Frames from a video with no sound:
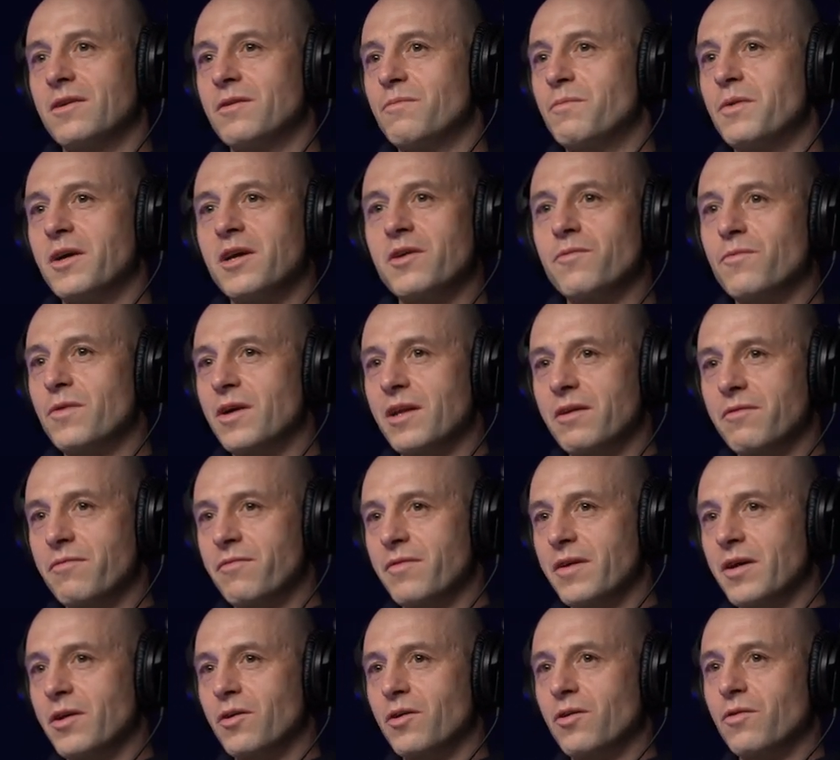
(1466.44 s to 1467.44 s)
being really
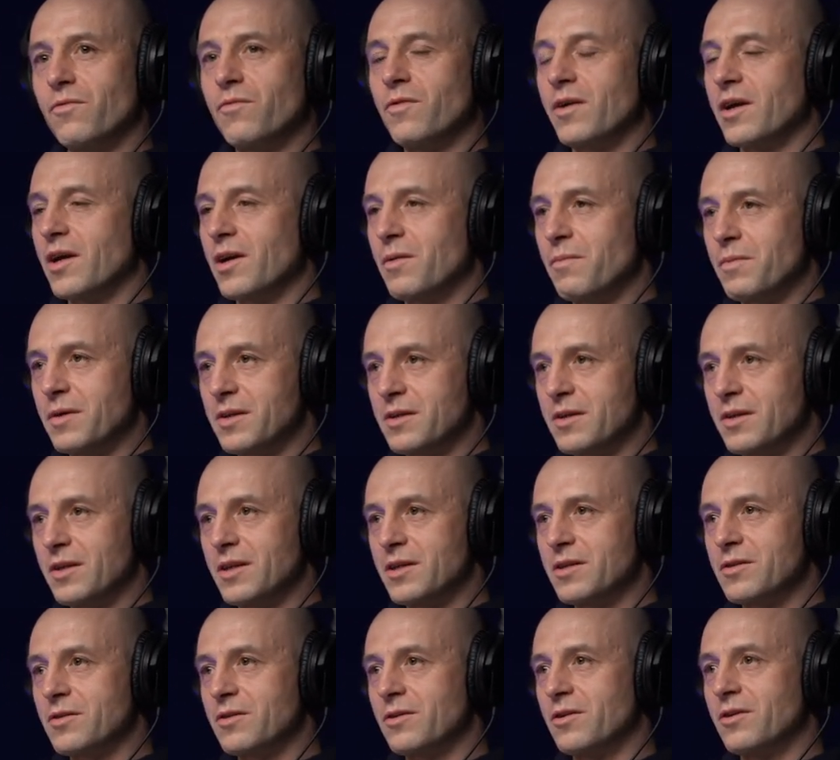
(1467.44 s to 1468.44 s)
fit or running a
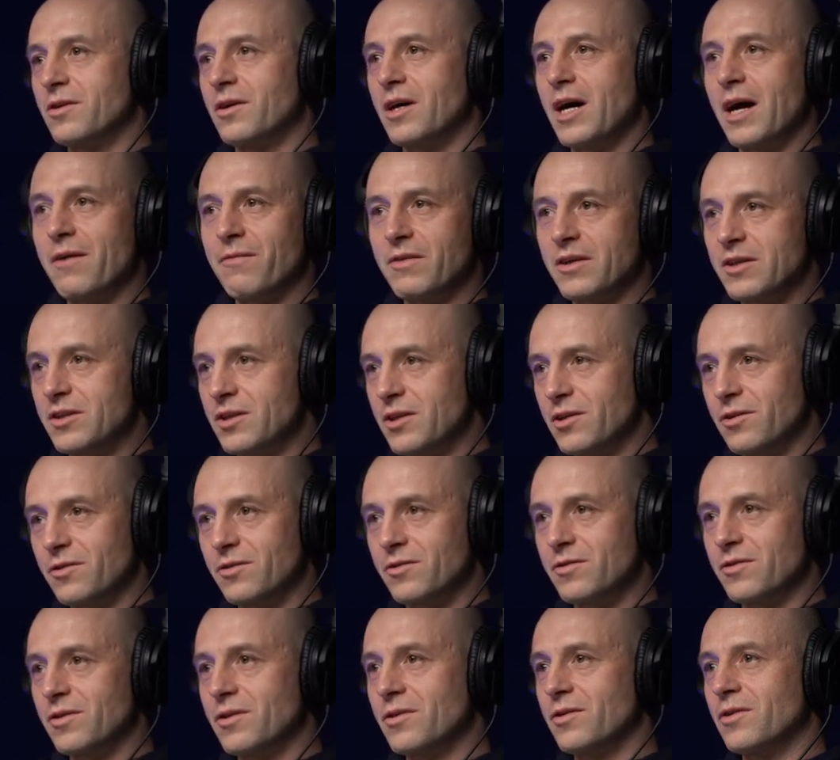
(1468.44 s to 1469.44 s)
business or having
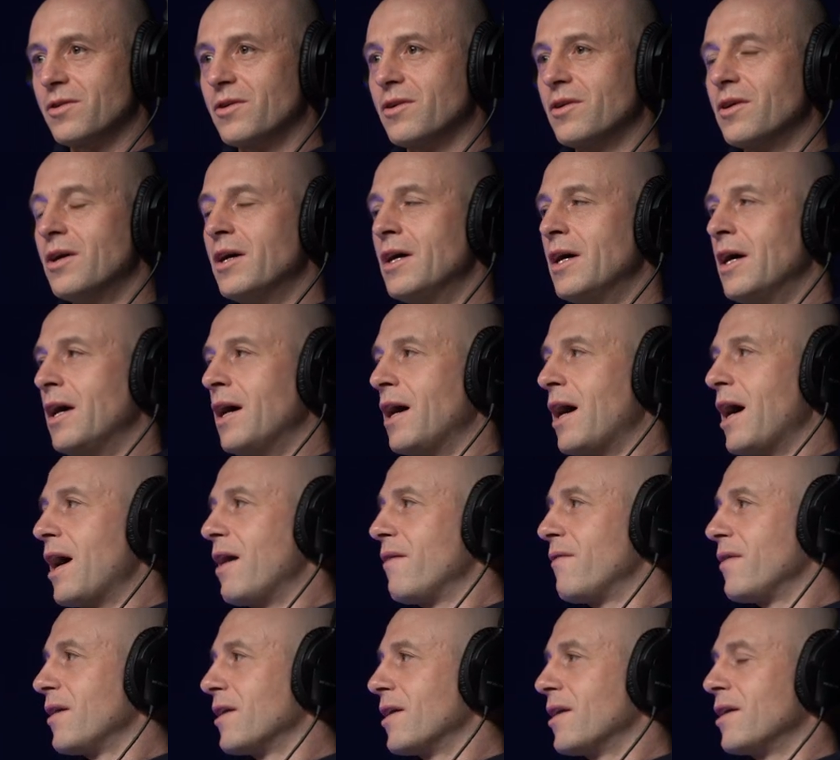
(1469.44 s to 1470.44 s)
children or
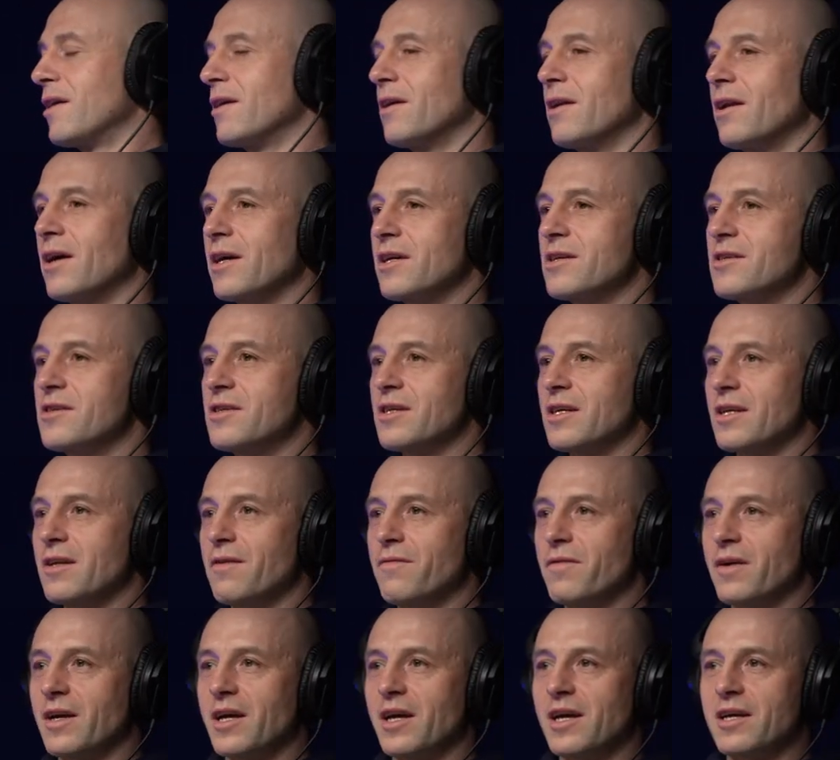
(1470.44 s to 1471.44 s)
having a like a
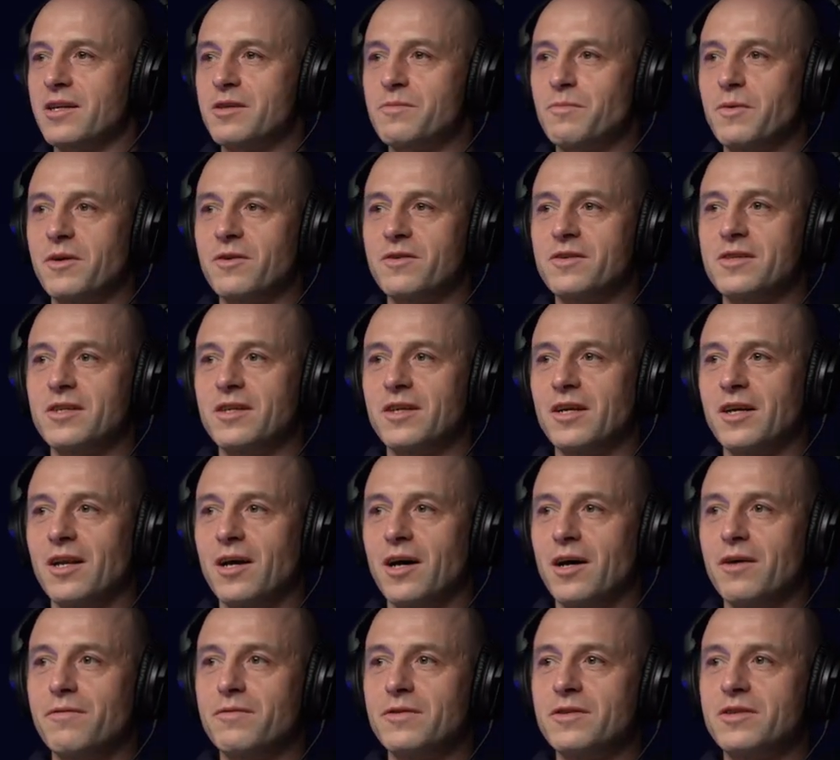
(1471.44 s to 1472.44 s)
significant experience in your
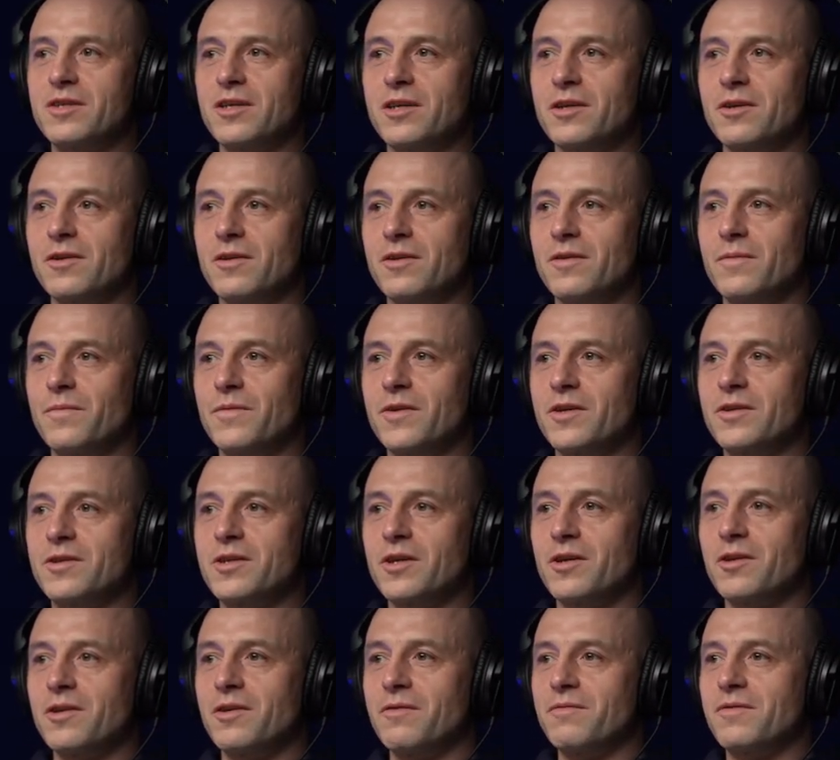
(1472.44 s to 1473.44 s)
life until
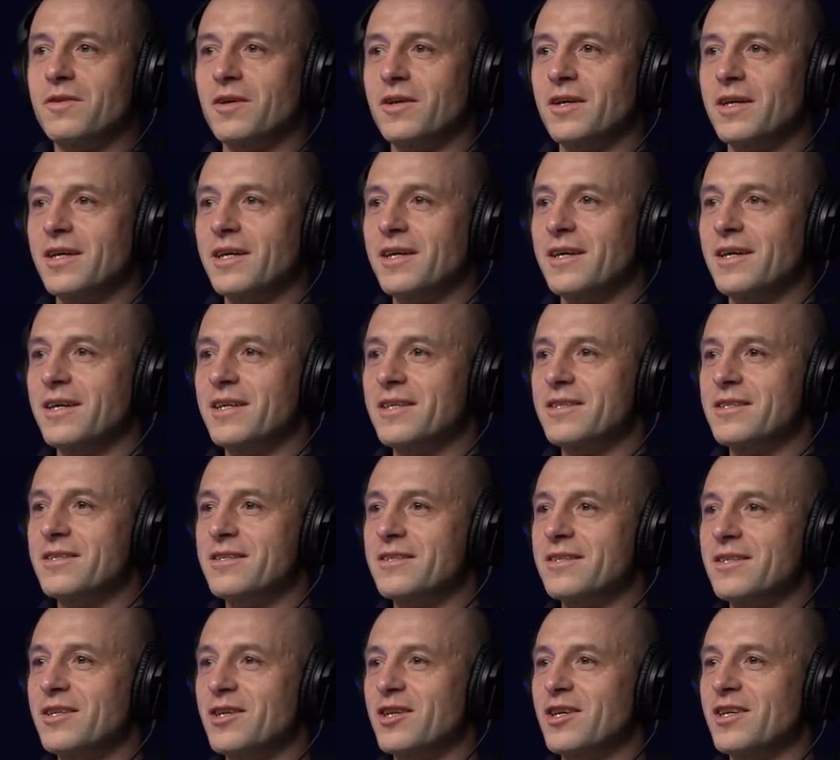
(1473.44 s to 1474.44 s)
until you've done it.
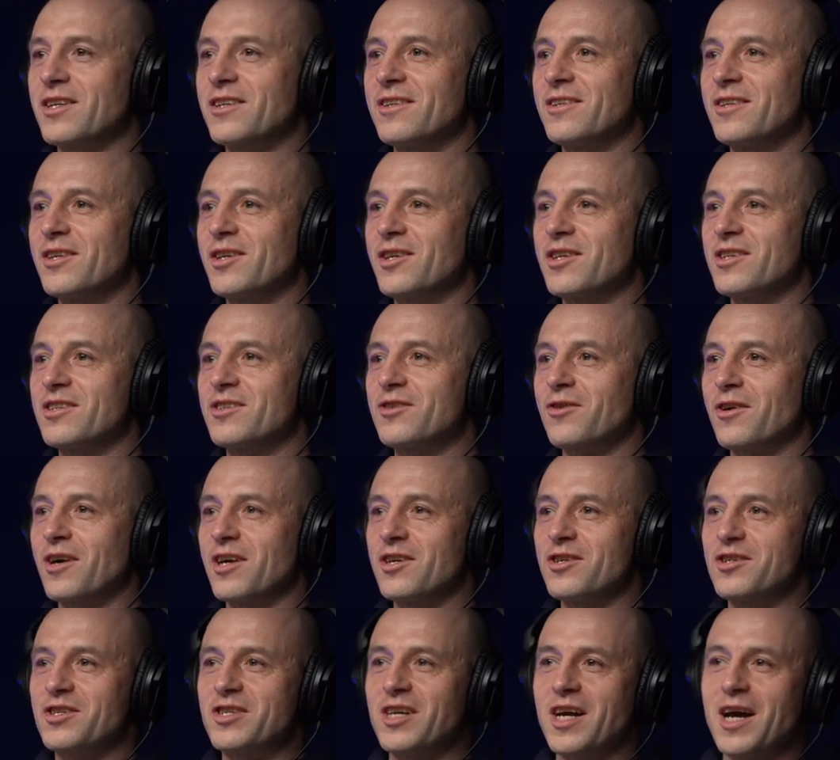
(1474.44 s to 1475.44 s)
It's you can you can try
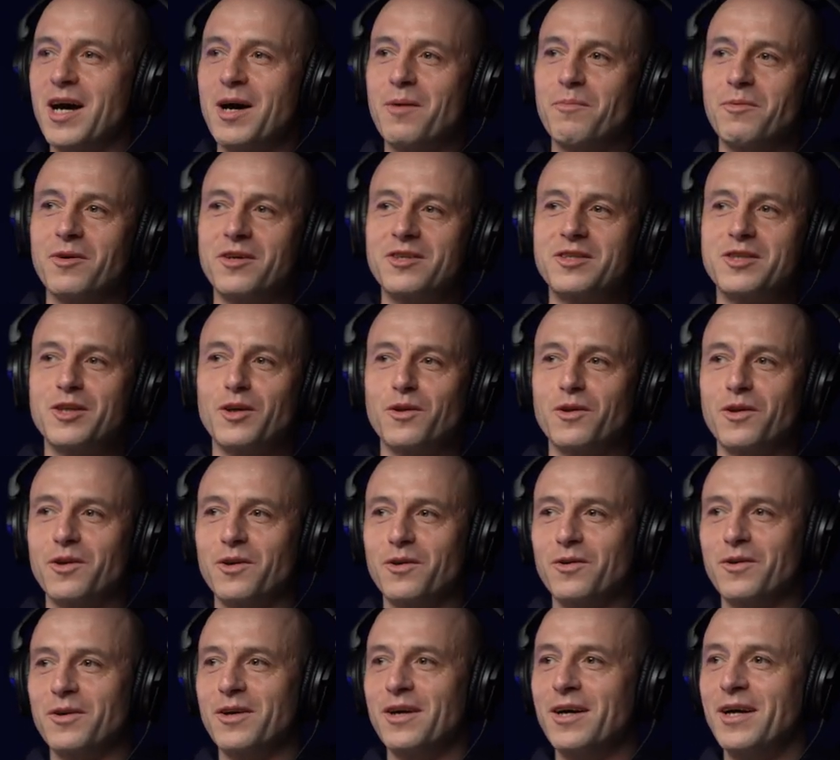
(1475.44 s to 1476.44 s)
and share, but until
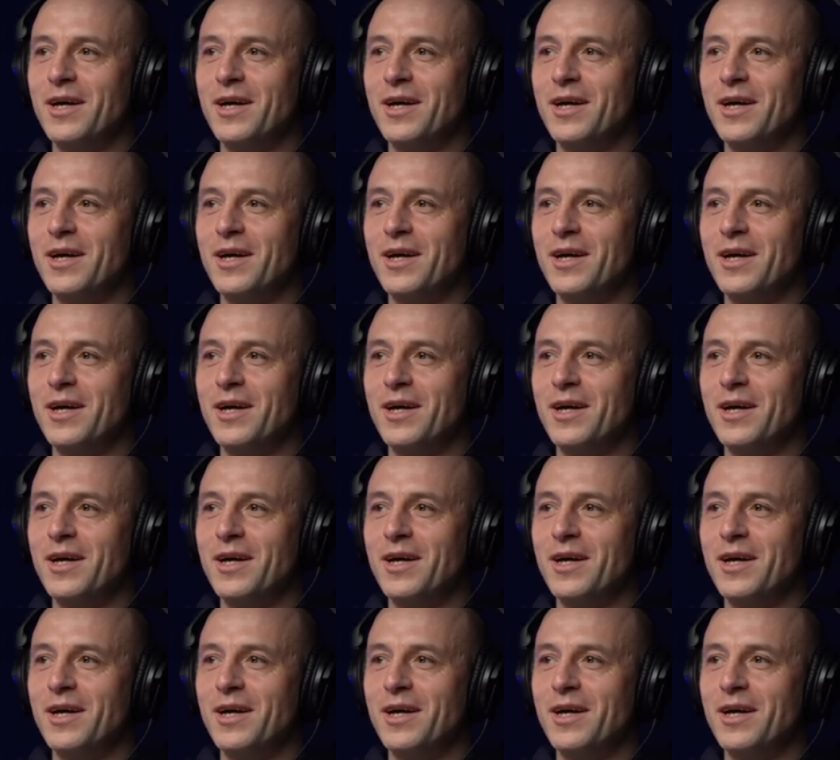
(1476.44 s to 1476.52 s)
you